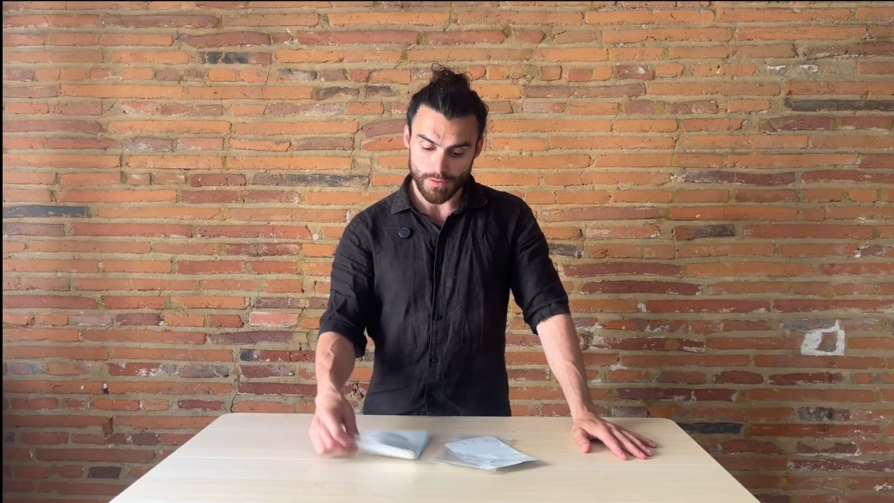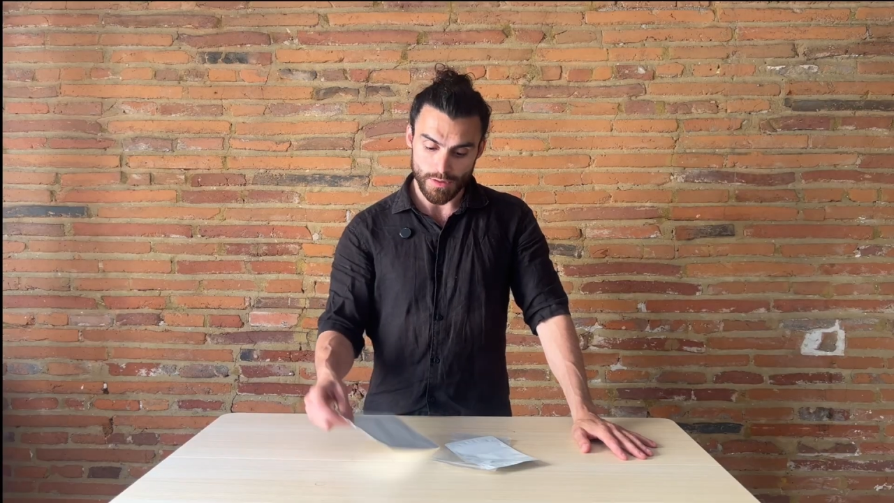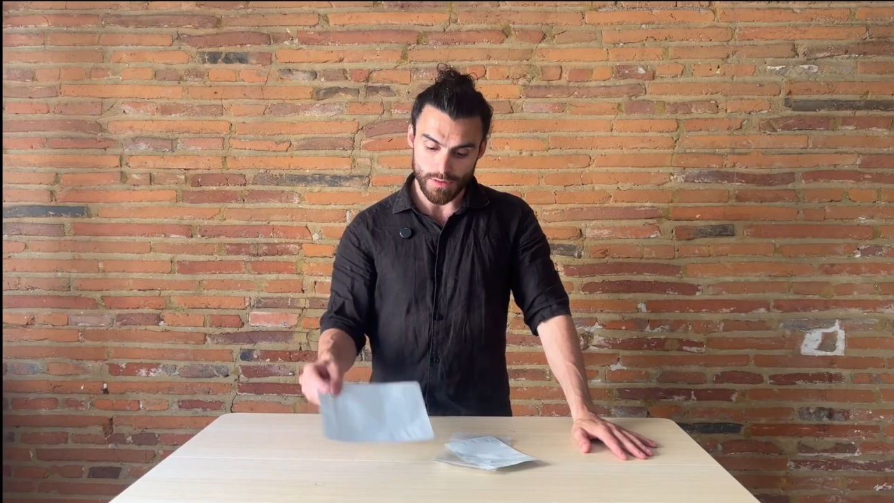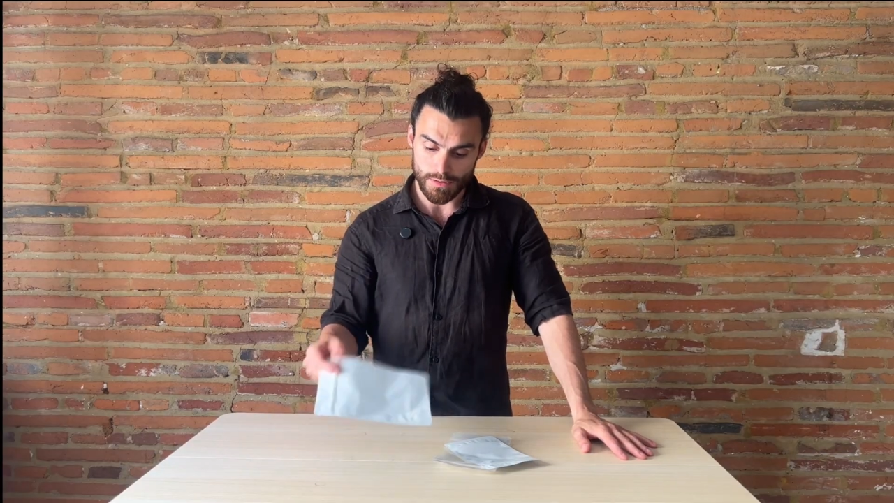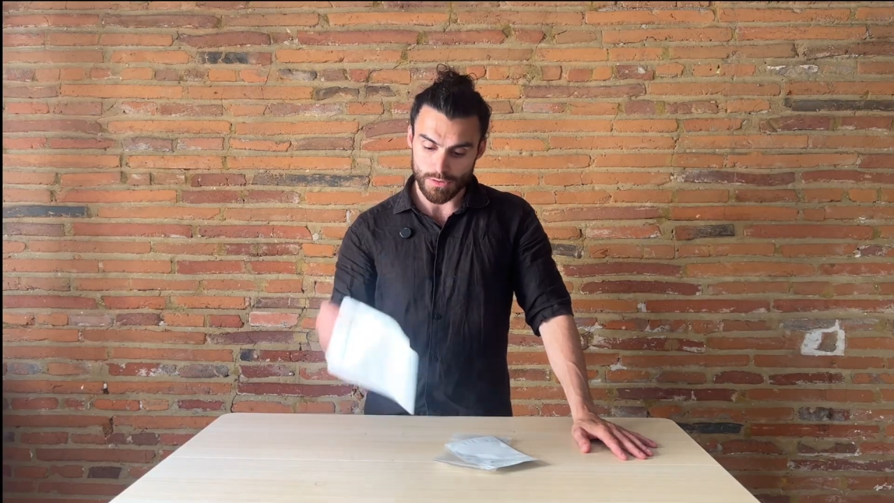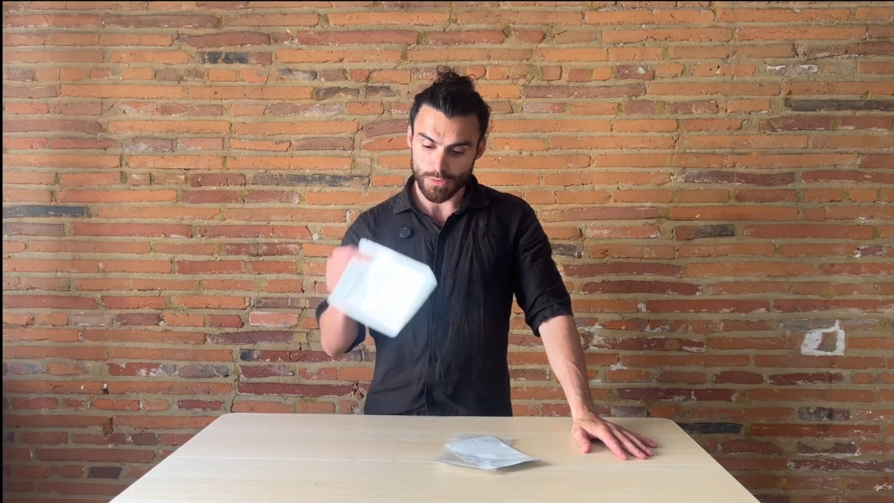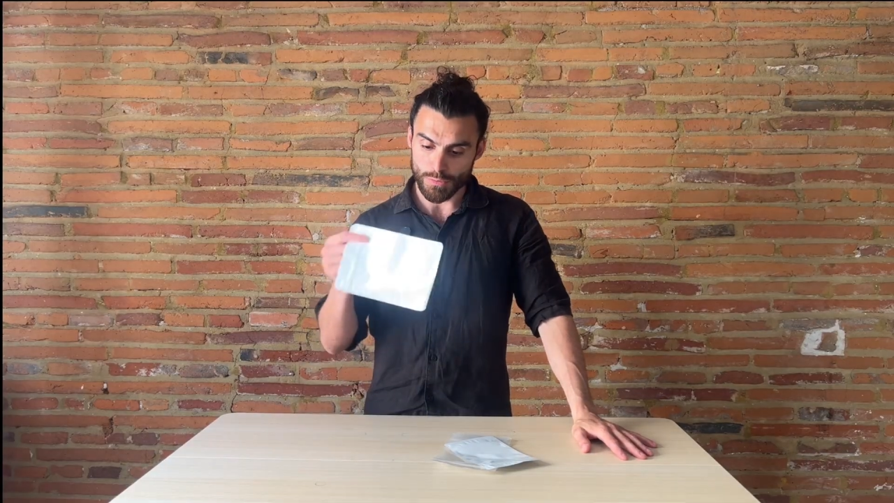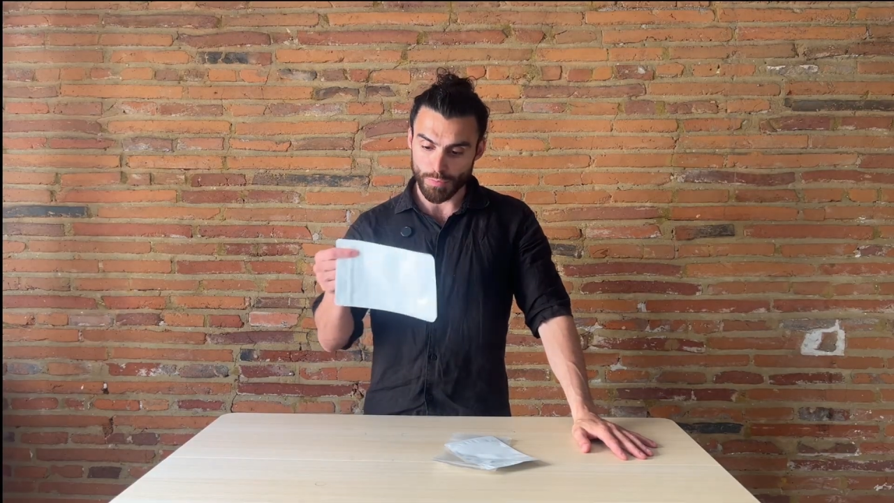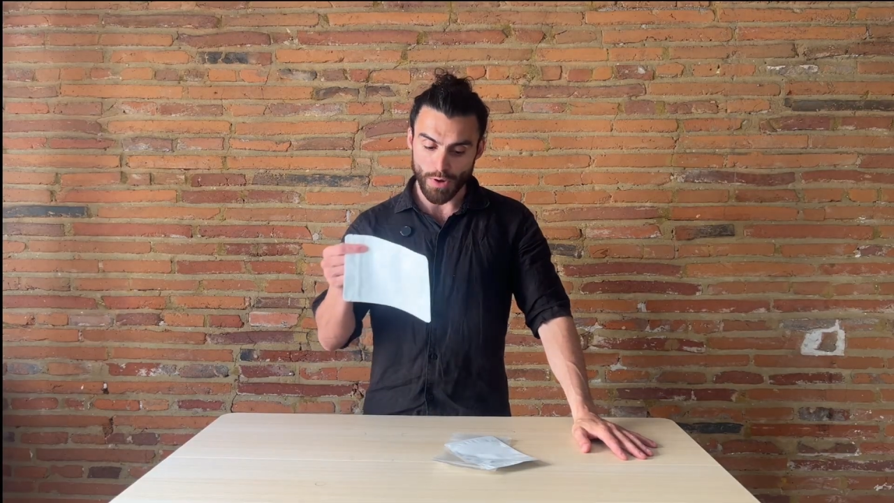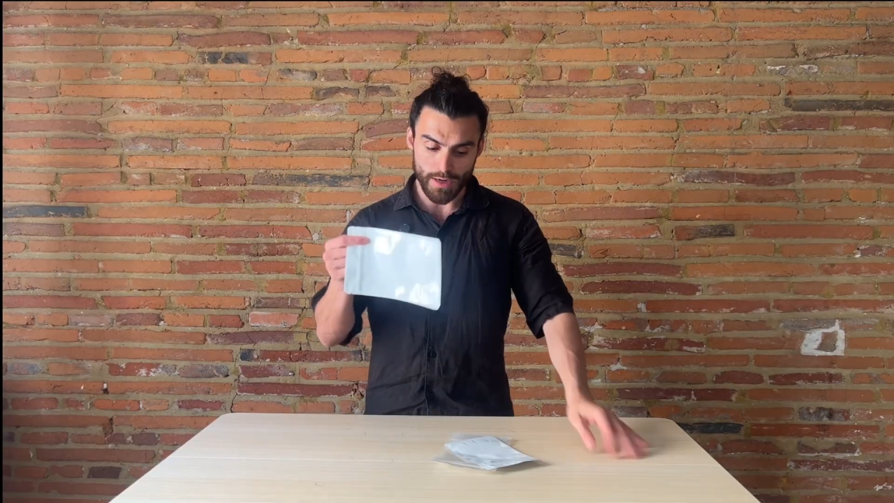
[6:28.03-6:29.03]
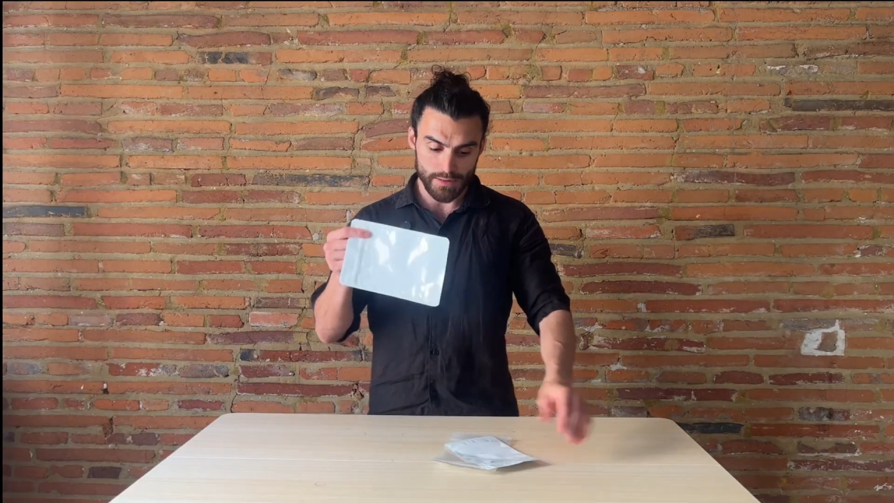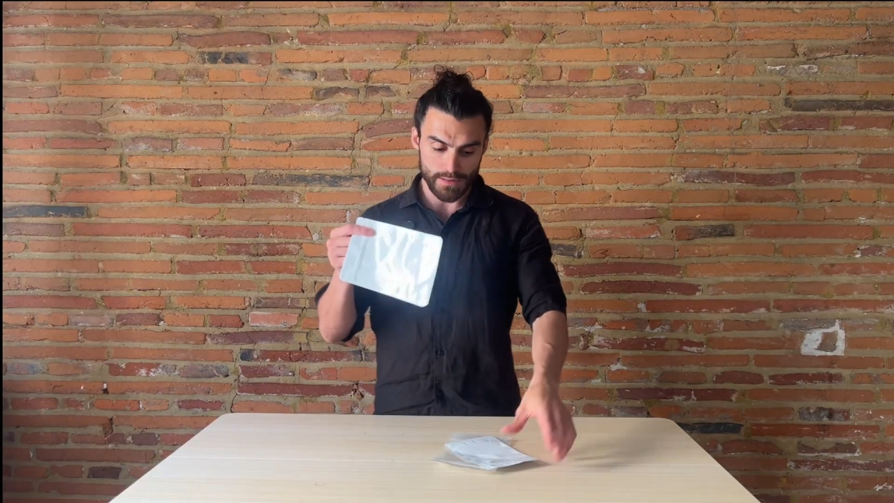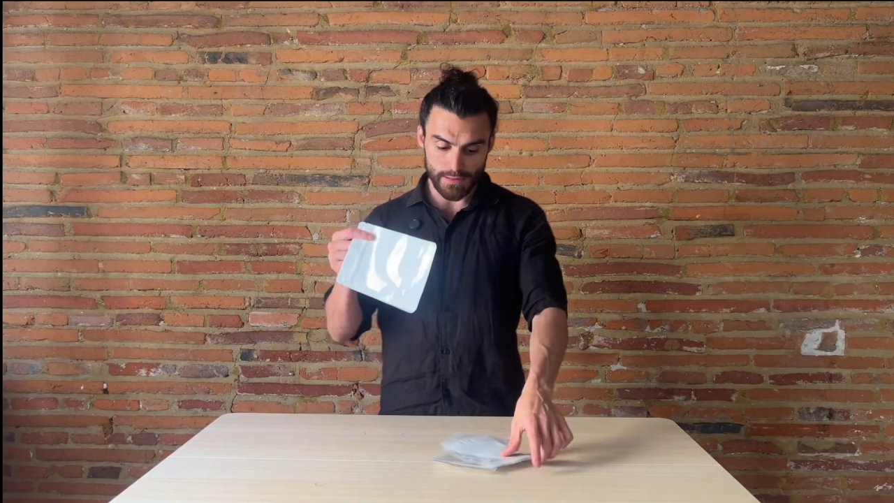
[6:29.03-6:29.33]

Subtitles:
is to practice.